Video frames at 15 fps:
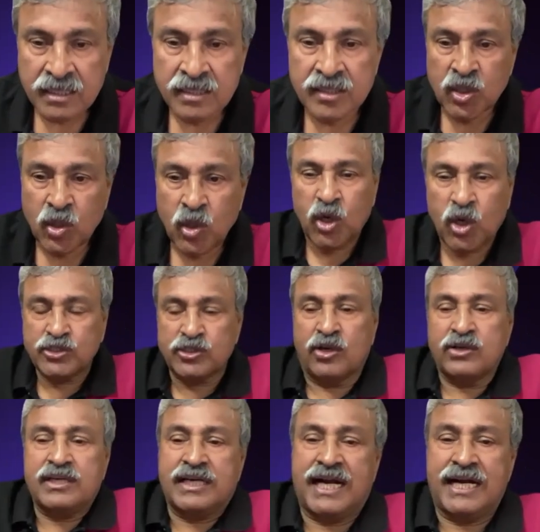Ozone
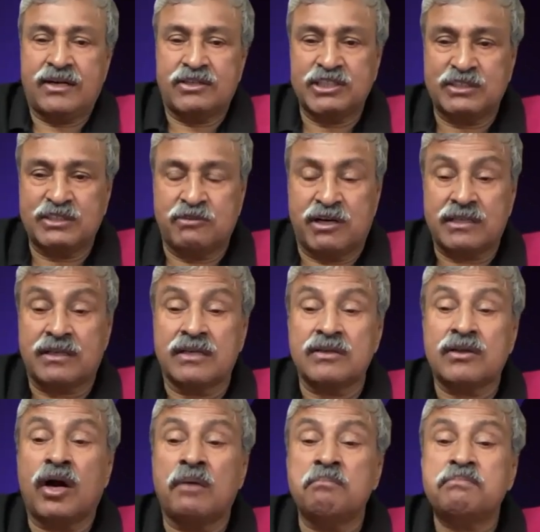and hydrogen work on
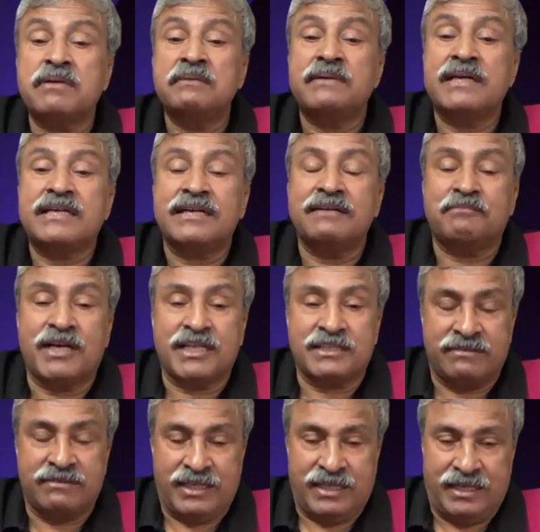complementary
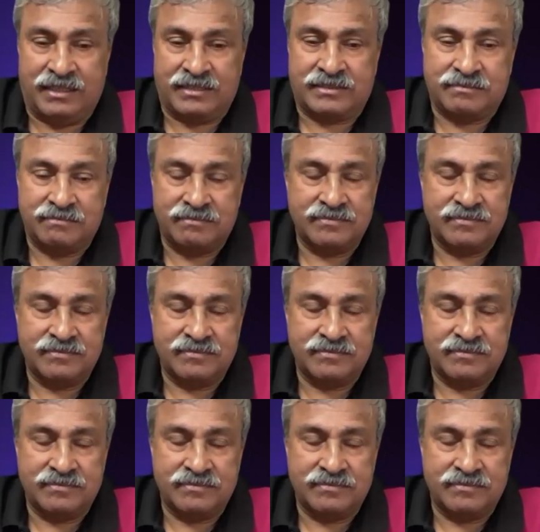pathways.